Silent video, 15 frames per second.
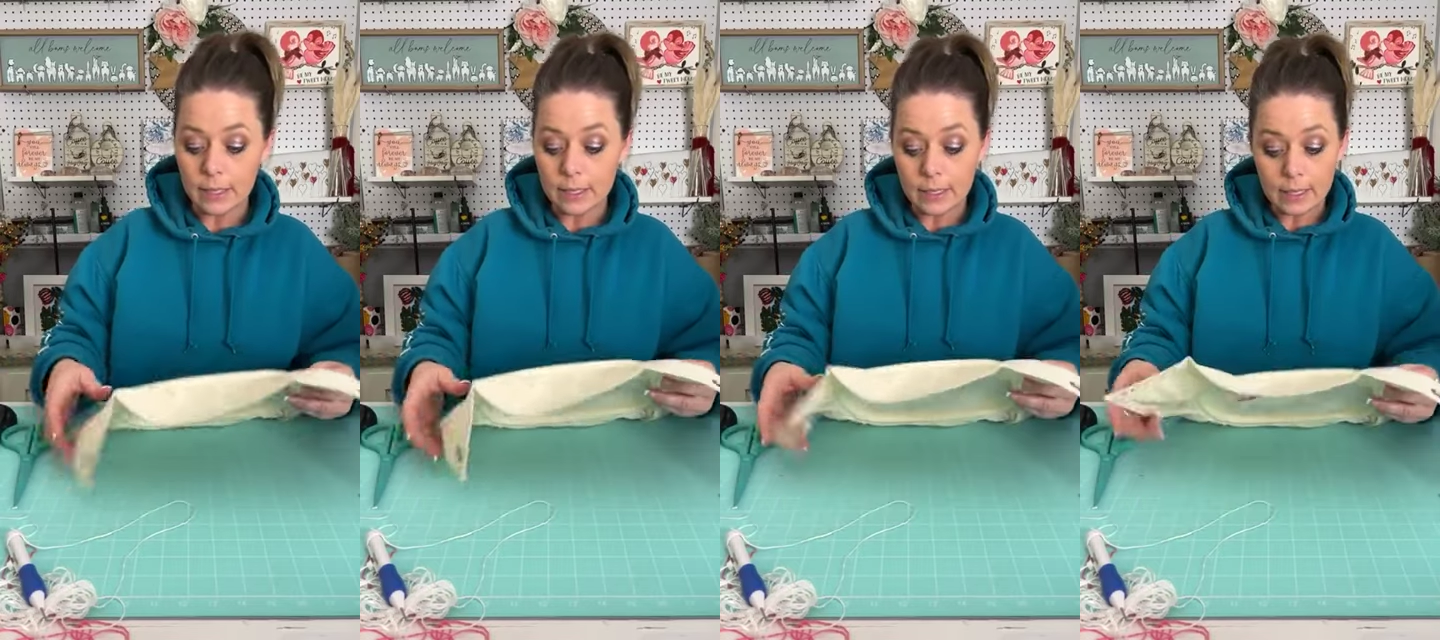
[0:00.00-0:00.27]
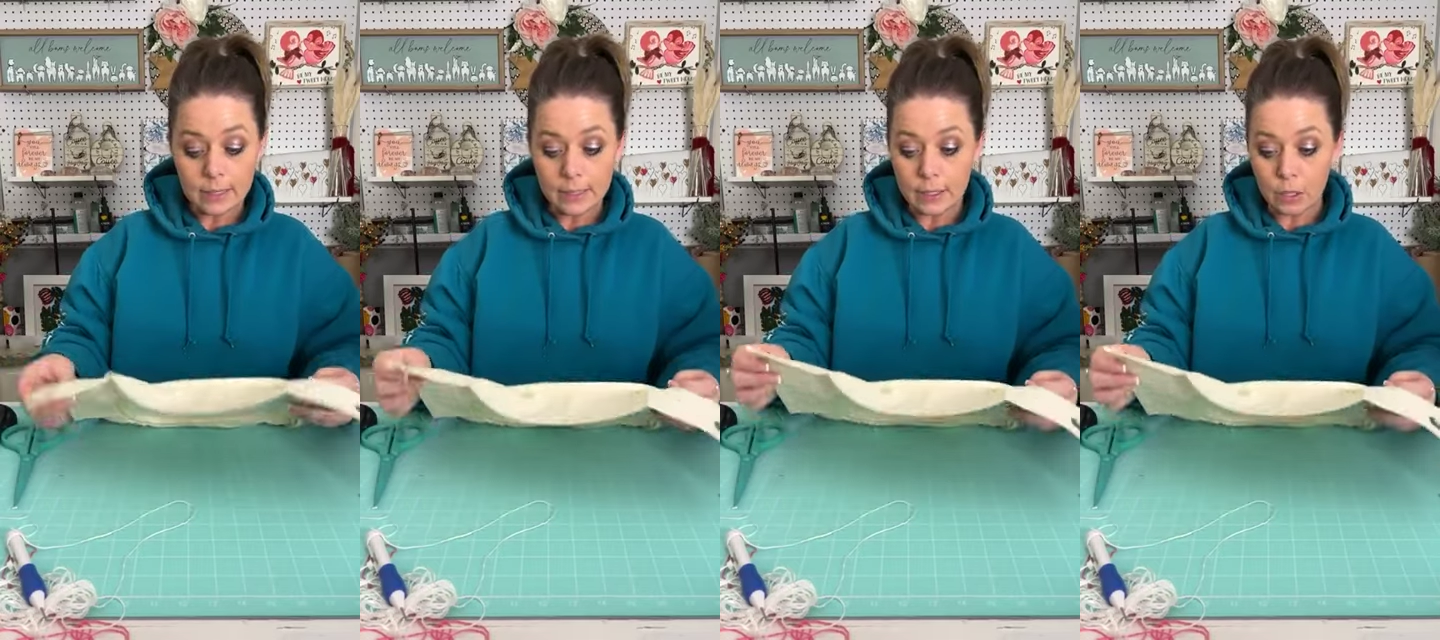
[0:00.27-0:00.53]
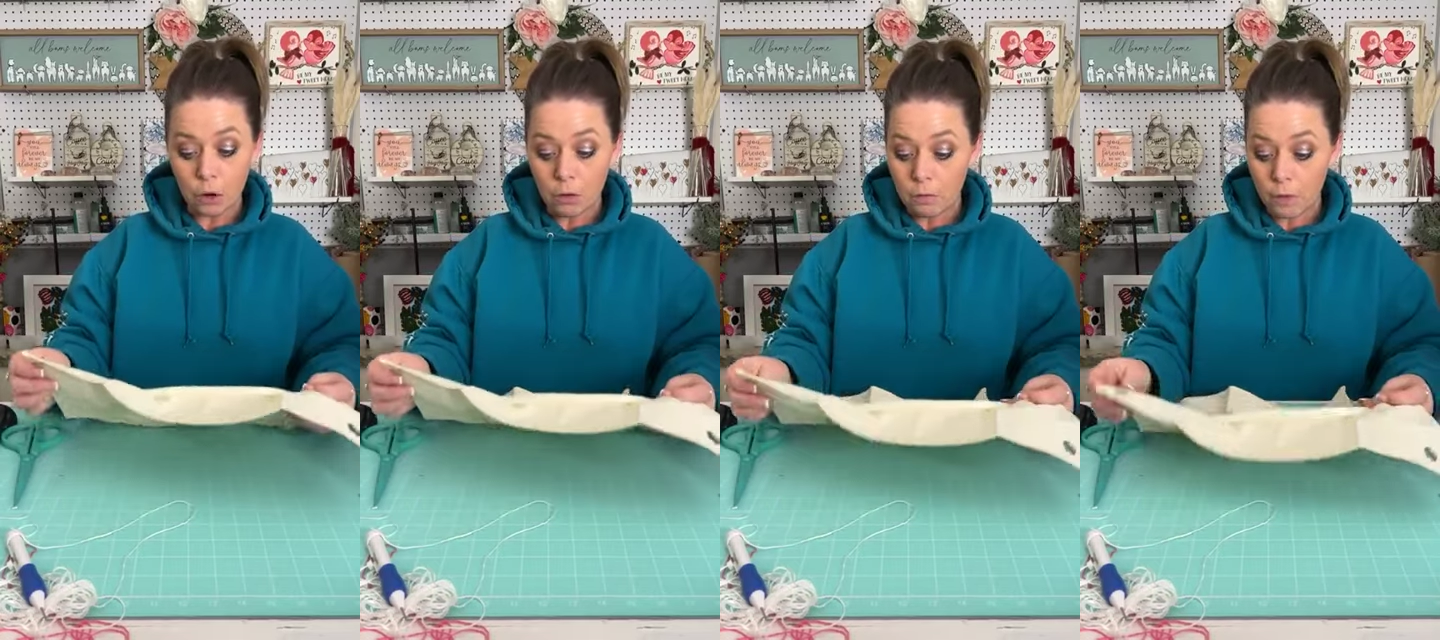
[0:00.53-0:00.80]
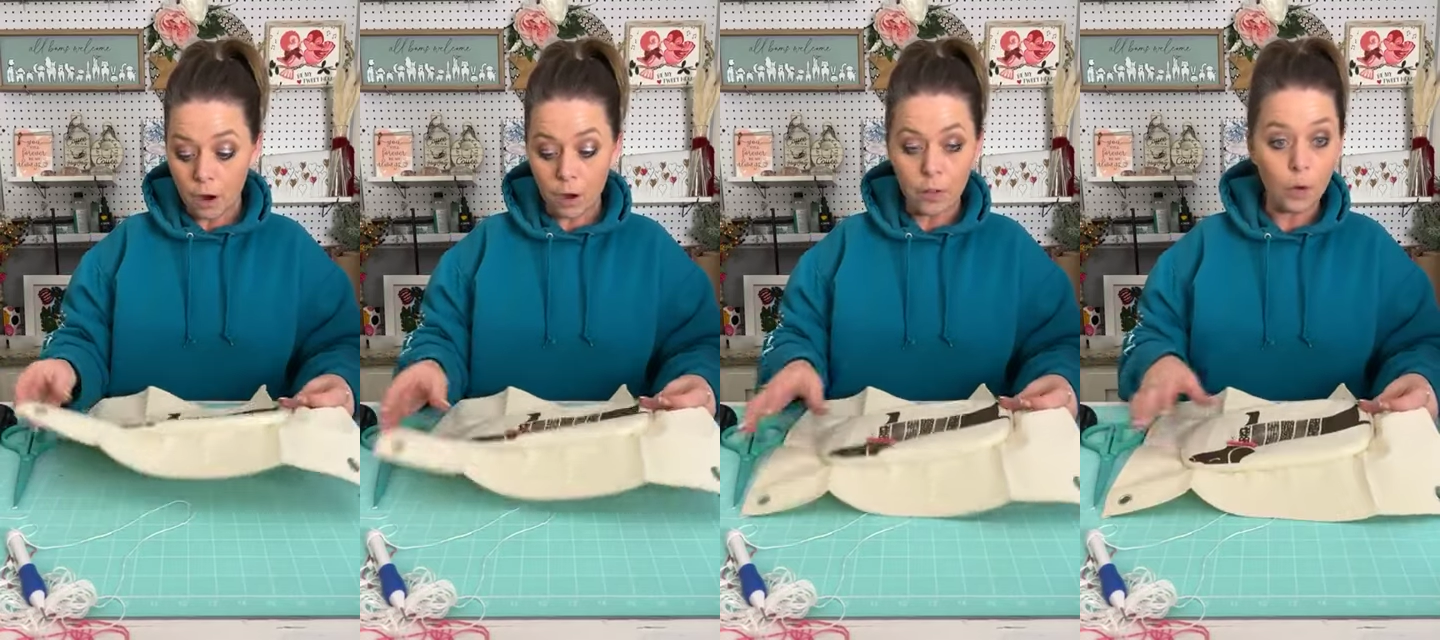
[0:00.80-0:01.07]
This is
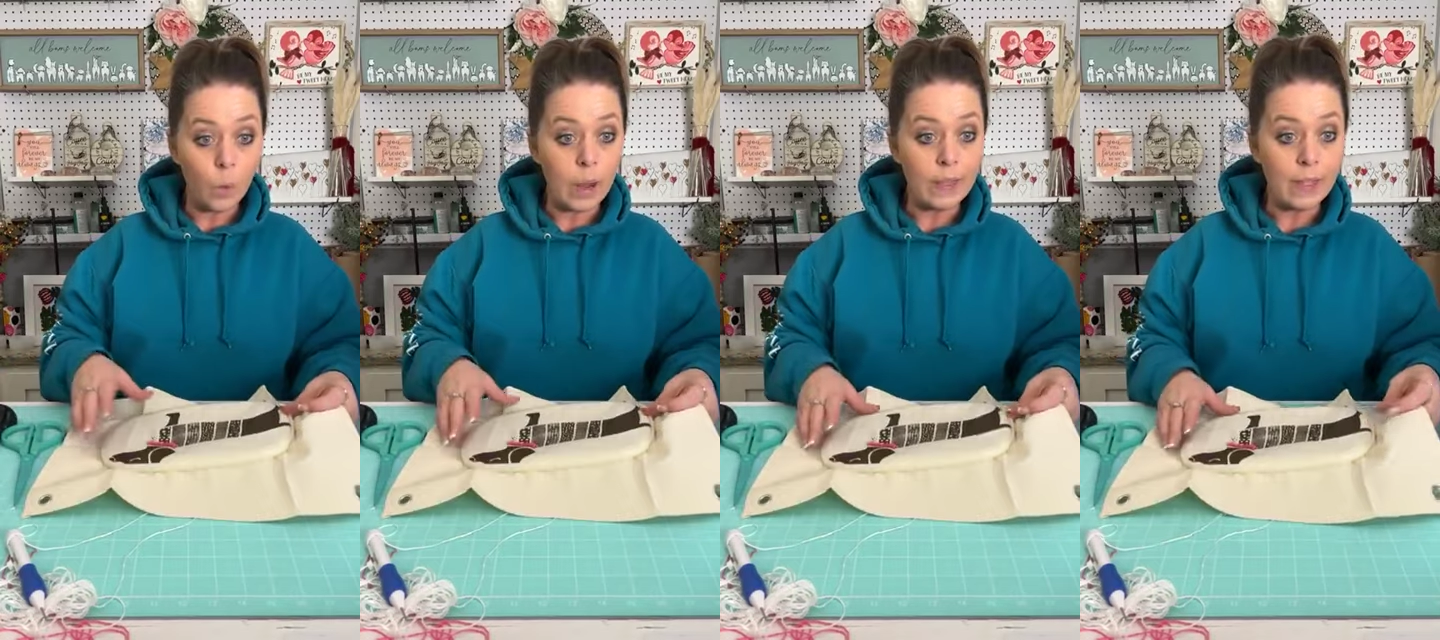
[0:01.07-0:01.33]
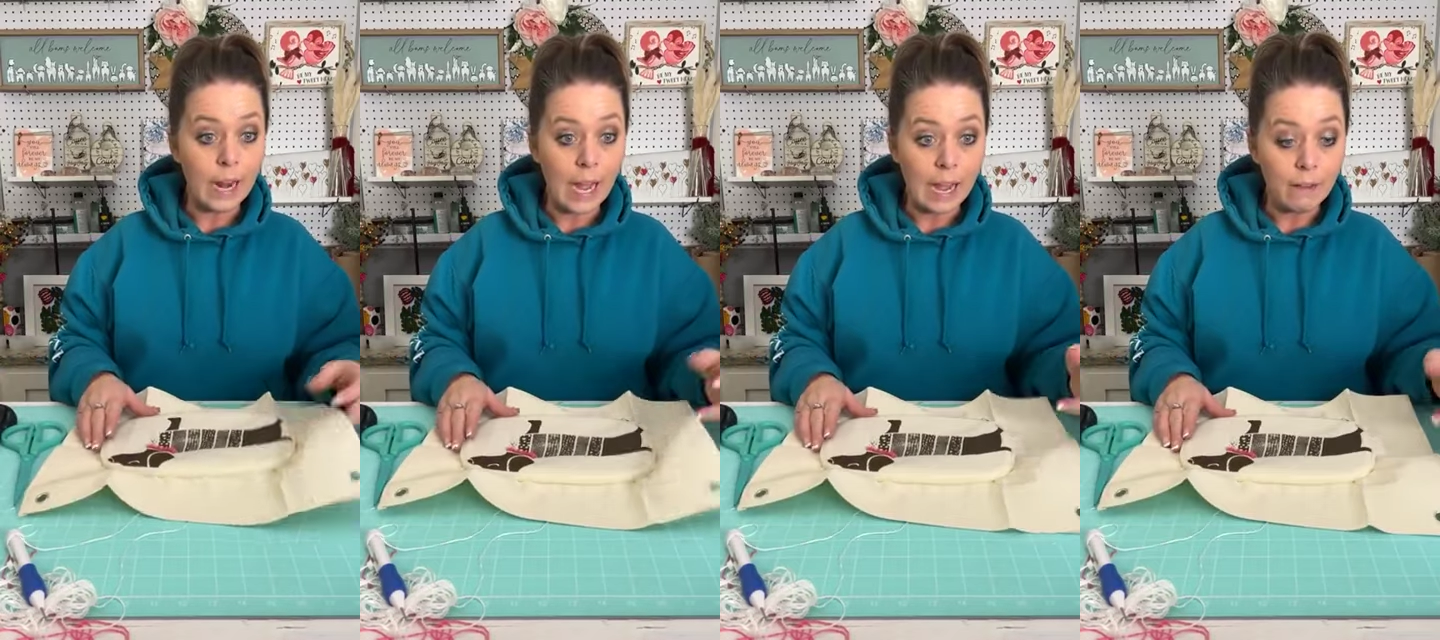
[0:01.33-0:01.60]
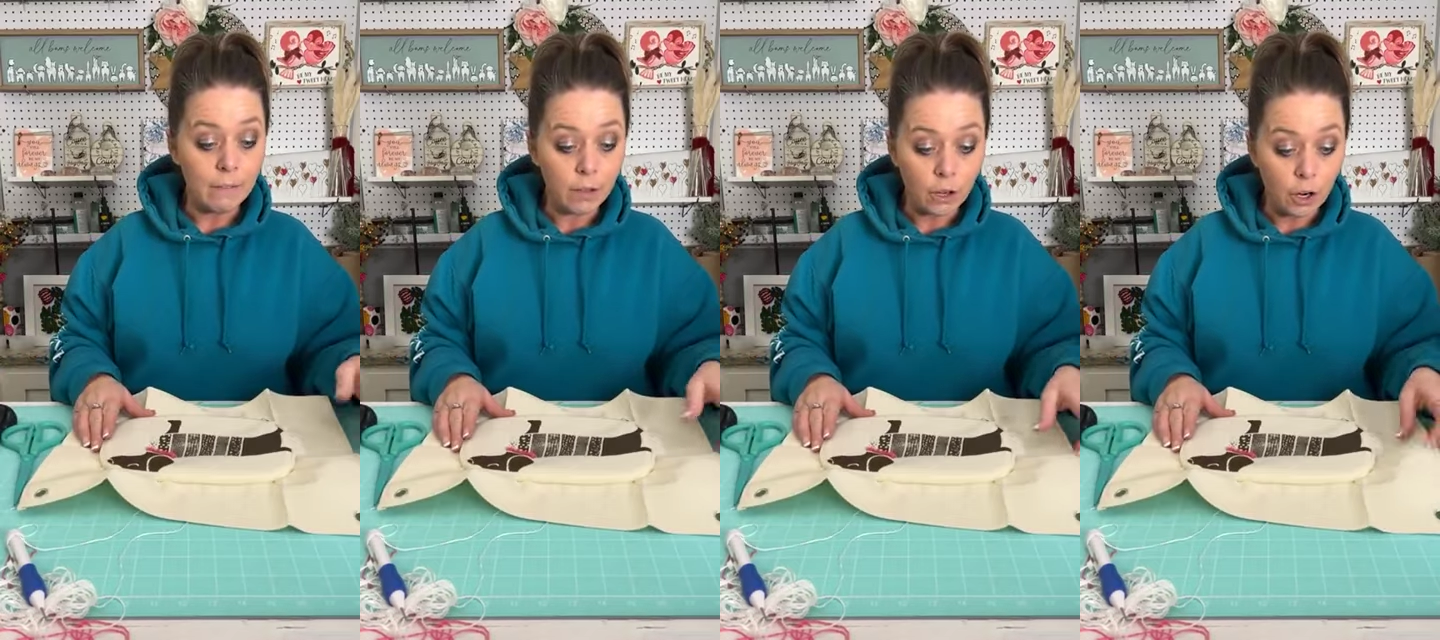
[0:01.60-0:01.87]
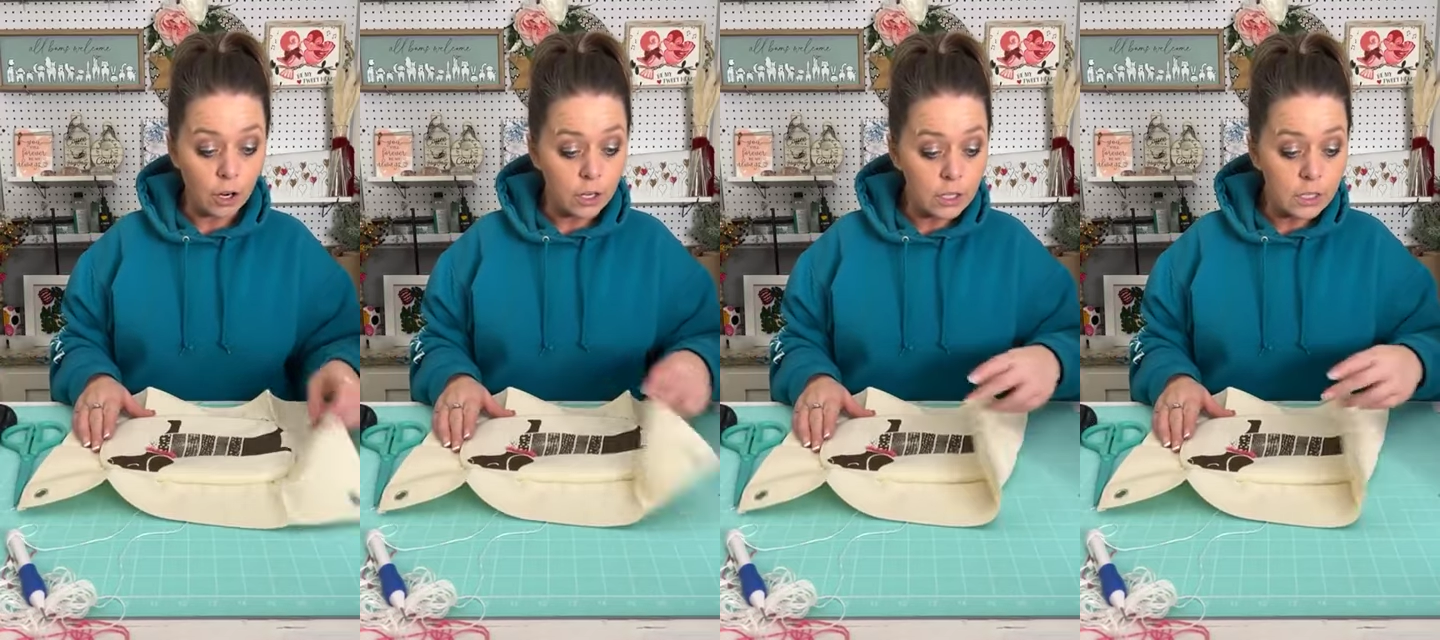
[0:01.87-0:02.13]
so far the way that I've
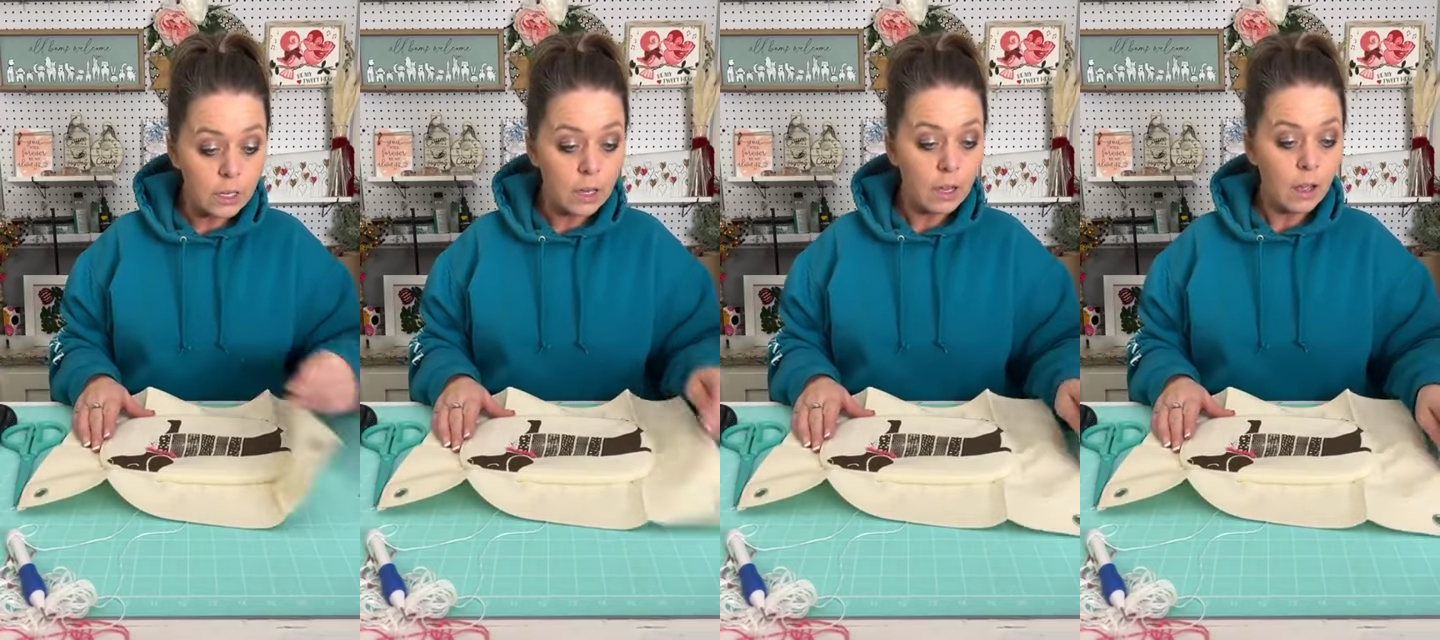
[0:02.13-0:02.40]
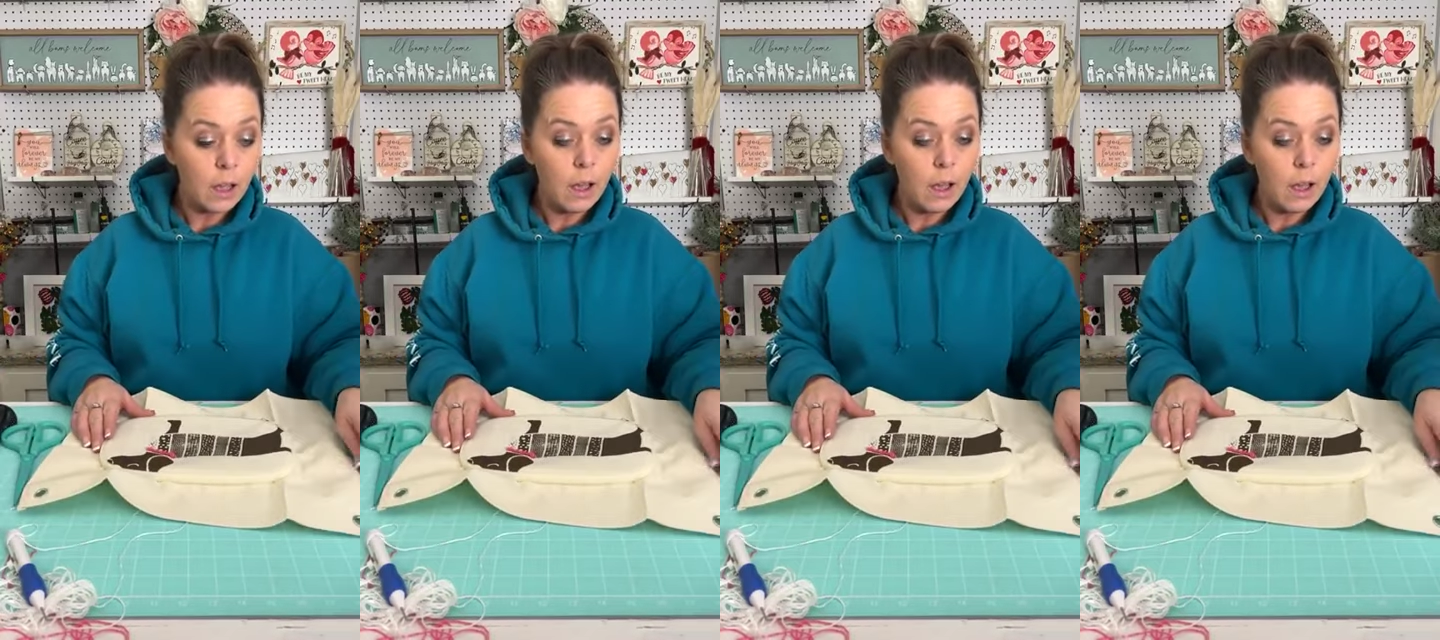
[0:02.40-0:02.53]
learned.